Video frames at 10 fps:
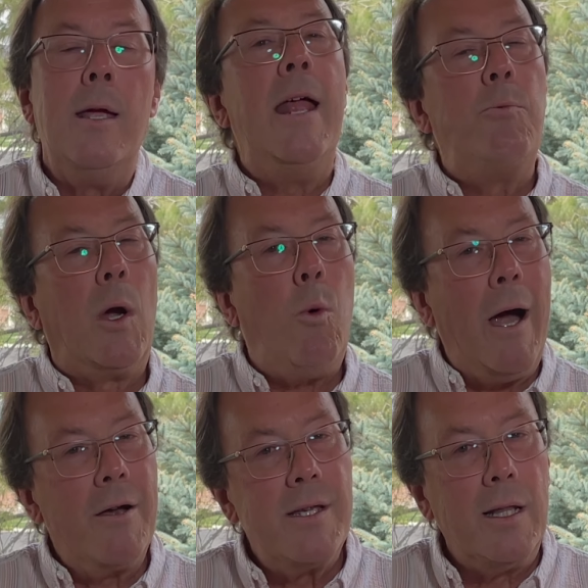It
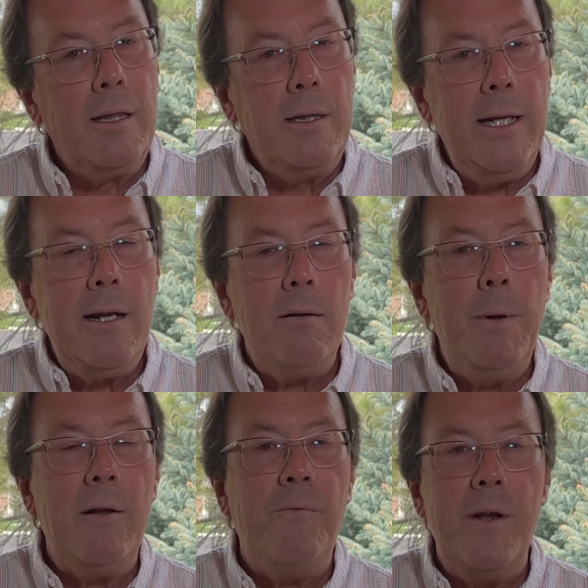requires a little
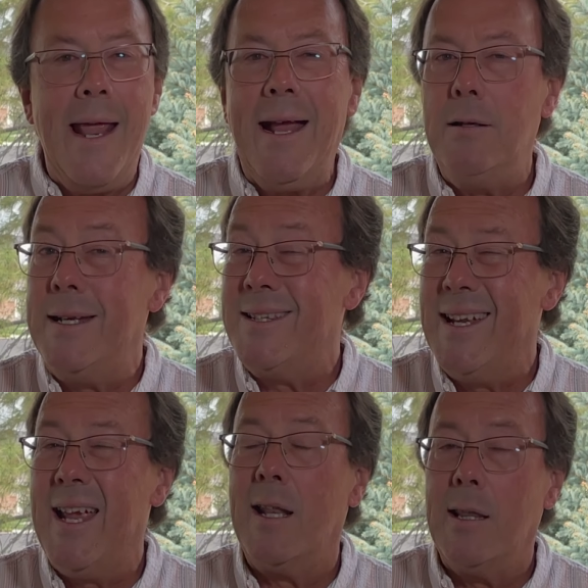bit of finagling
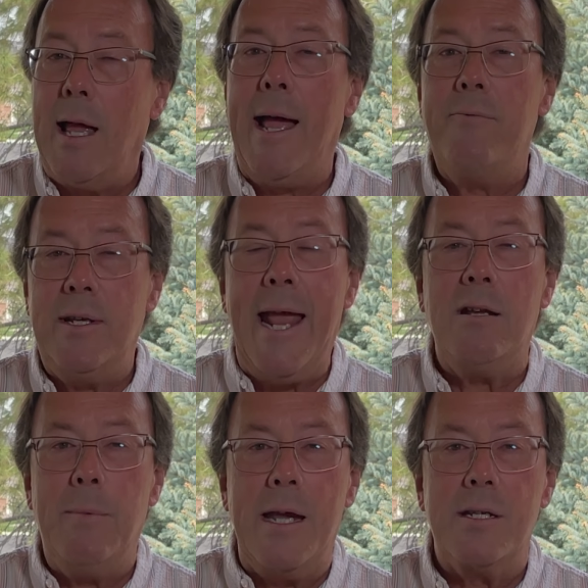to get live
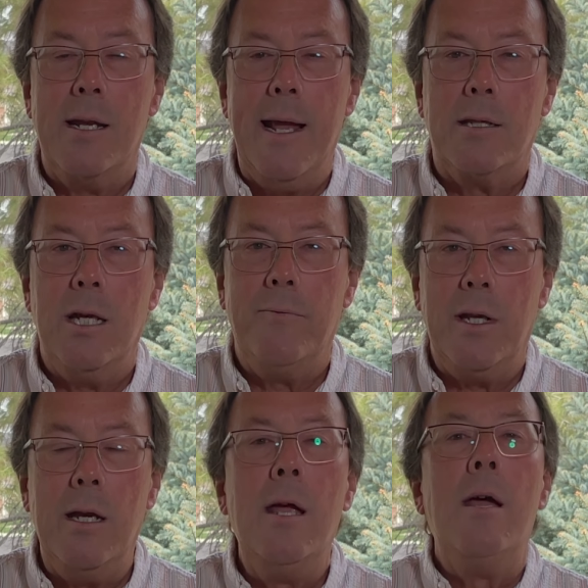database
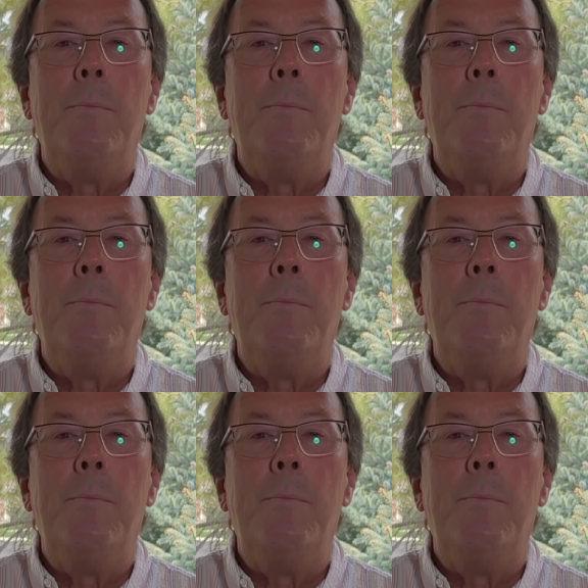connectivity,